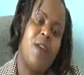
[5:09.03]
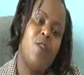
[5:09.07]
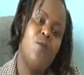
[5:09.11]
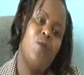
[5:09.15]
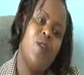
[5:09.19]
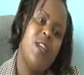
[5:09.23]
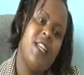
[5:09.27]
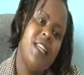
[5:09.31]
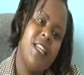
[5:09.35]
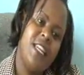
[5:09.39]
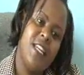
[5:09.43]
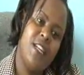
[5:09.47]
But
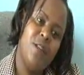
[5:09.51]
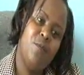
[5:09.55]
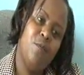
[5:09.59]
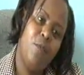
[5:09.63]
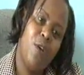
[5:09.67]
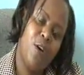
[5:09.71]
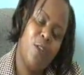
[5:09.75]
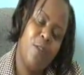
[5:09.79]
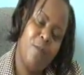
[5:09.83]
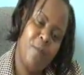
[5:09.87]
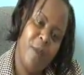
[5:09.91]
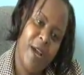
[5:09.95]
we need,
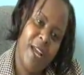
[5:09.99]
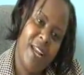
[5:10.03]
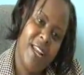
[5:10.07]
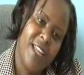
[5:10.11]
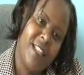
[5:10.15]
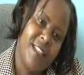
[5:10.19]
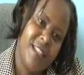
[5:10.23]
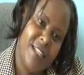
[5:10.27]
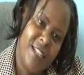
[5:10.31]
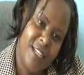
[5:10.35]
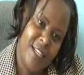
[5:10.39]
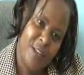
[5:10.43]
both
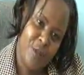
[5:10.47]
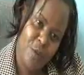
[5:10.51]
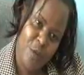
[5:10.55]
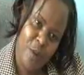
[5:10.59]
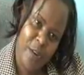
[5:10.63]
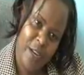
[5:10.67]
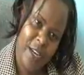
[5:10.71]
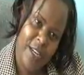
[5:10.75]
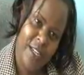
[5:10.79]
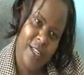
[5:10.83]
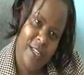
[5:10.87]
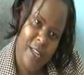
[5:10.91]
parents need to
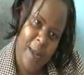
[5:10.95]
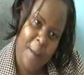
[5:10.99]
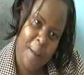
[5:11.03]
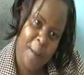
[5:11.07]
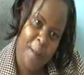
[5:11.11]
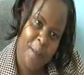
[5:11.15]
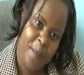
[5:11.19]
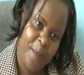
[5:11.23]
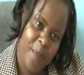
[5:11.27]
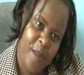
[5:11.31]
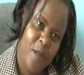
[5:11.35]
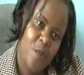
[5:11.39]
create time
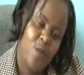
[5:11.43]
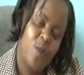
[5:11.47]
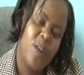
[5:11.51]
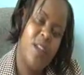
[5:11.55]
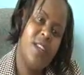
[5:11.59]
mm-hmm.